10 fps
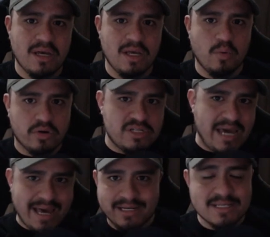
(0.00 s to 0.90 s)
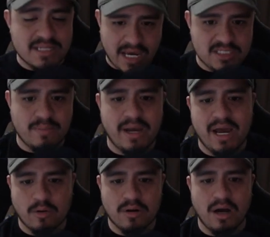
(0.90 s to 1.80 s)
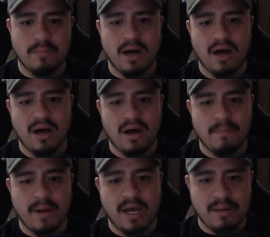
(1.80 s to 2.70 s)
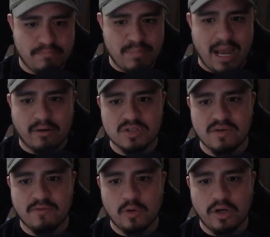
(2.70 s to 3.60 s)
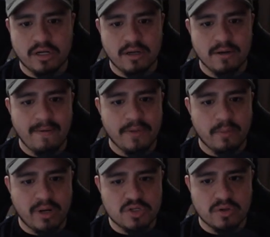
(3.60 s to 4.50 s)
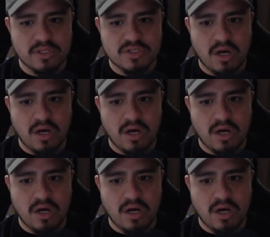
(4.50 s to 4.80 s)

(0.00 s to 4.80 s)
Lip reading: in order to add a design to my background. So if you look, when I turn this